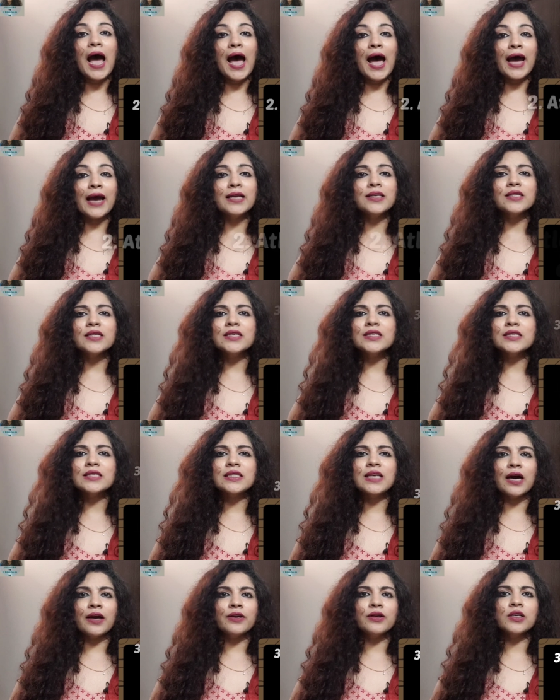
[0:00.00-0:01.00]
and is
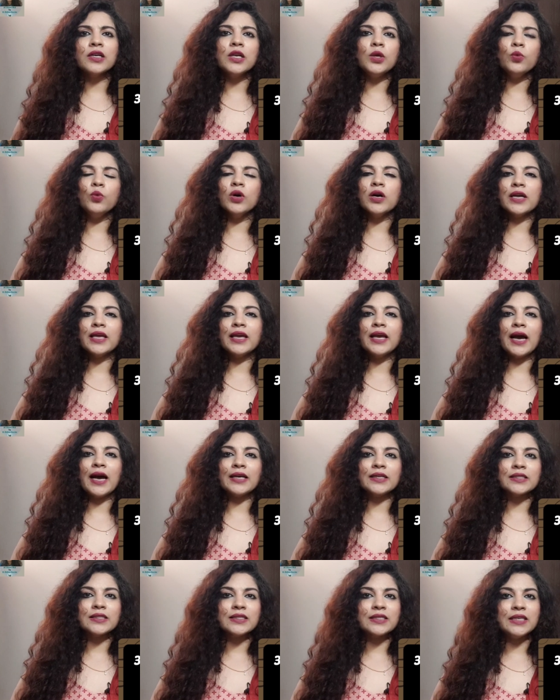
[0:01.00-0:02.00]
currently working
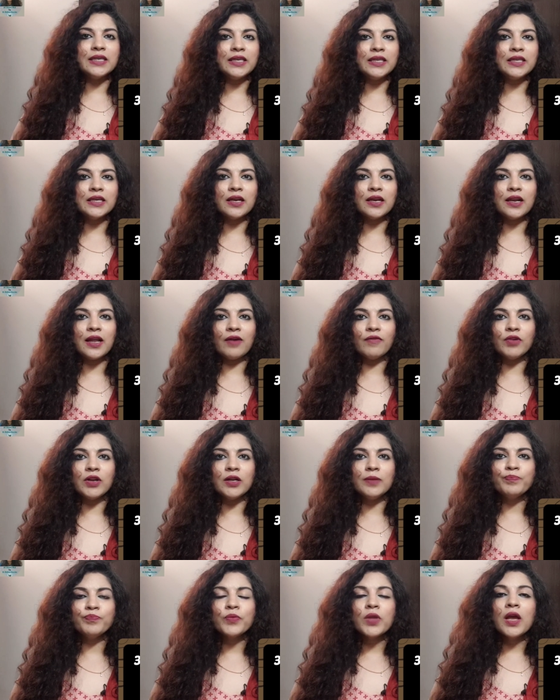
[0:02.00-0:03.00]
at a senior level
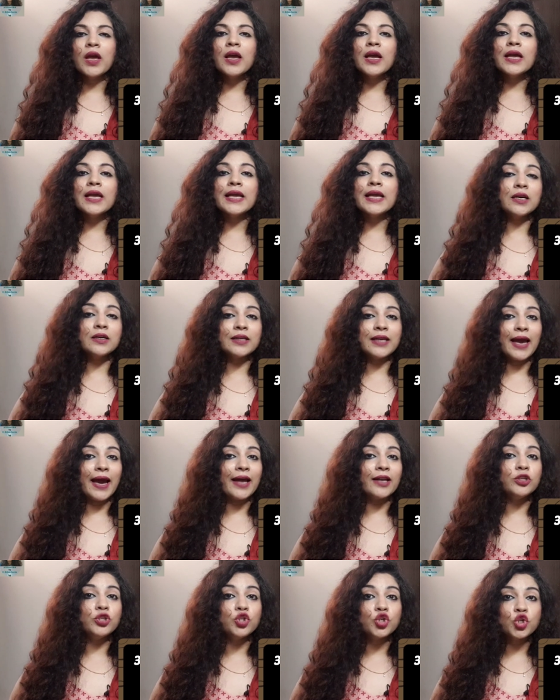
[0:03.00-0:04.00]

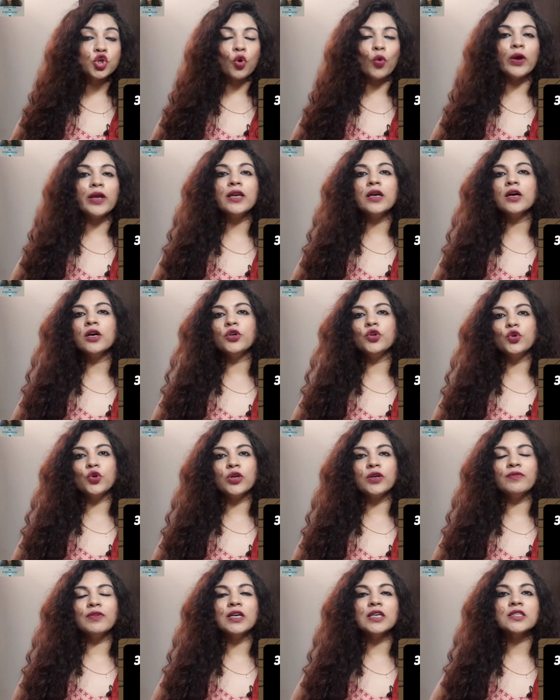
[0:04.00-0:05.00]
can join a
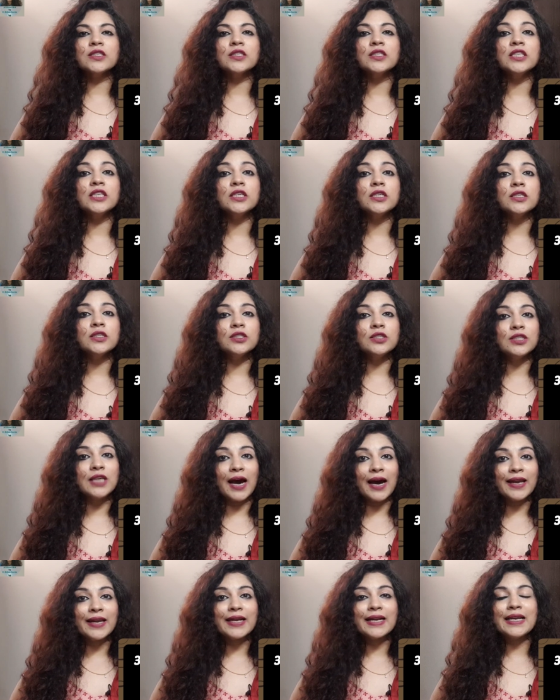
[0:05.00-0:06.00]
university
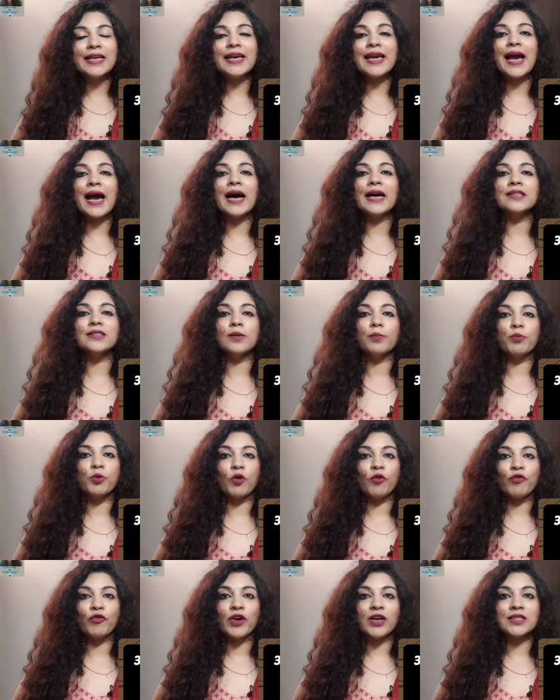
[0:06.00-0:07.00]
directly as a
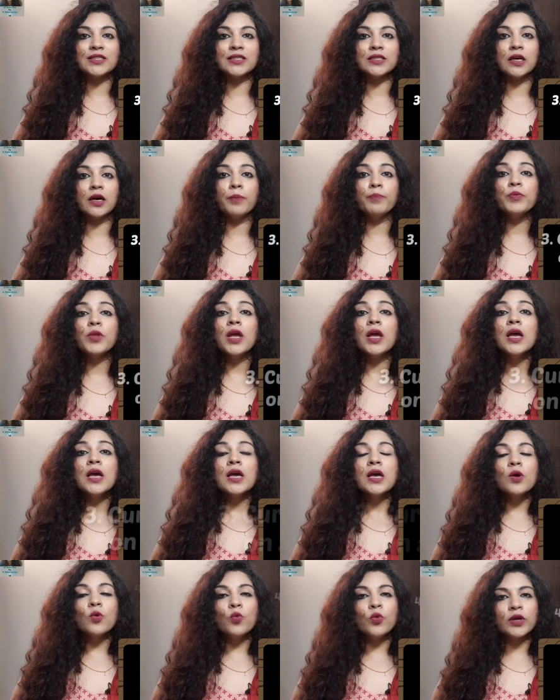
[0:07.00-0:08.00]
professor
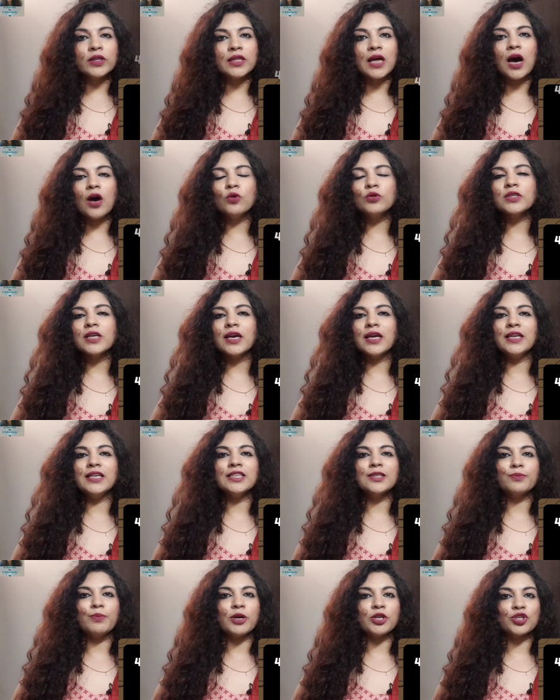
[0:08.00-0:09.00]
without any
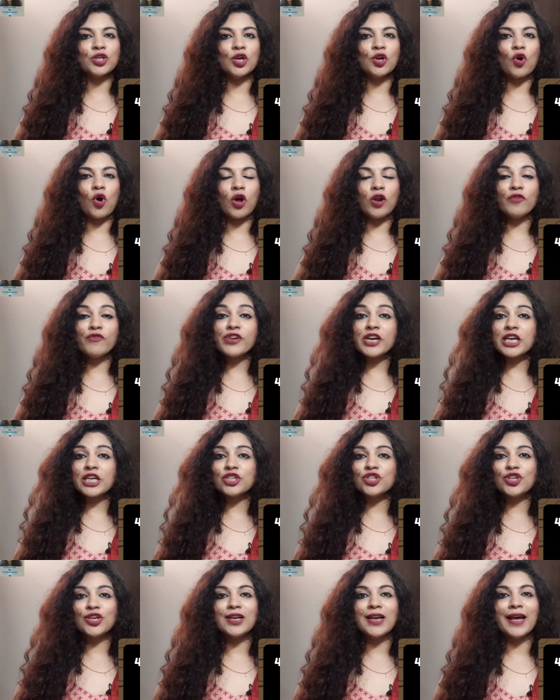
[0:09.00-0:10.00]
special
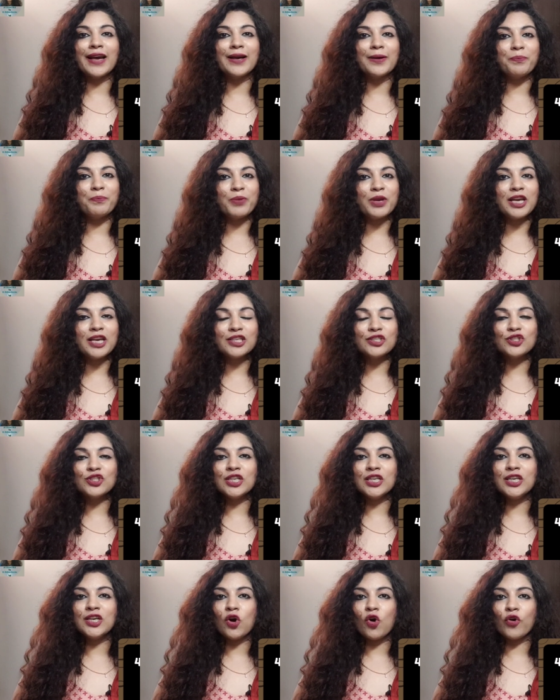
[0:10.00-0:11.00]
qualification like a
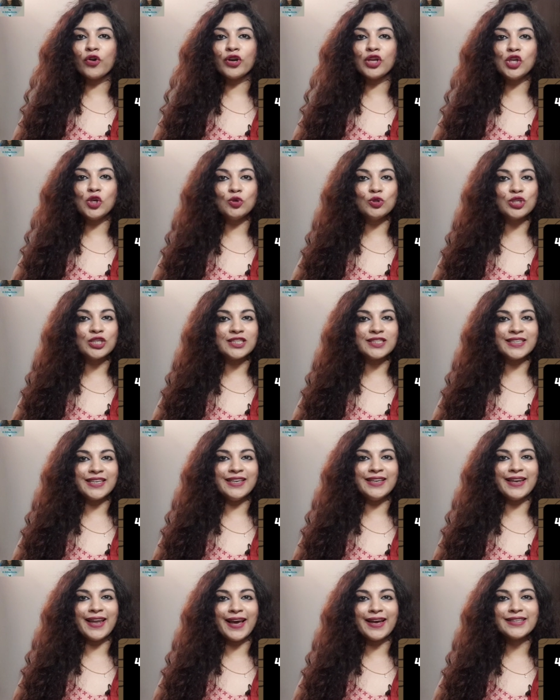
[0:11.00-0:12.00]
PhD or a
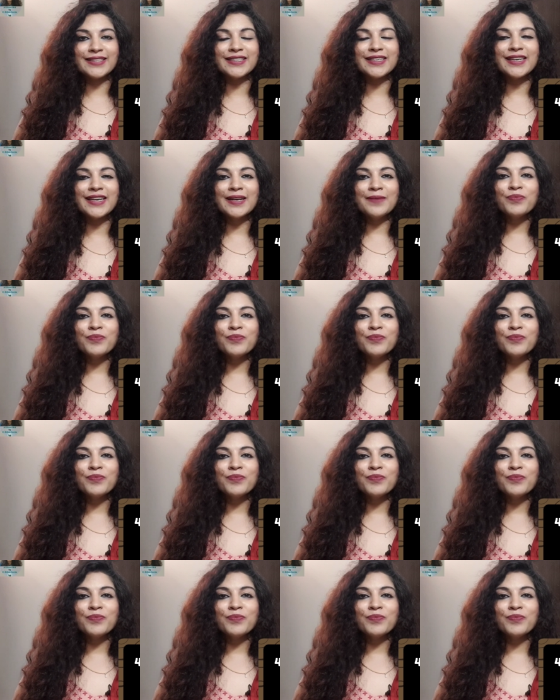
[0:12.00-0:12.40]
UGC net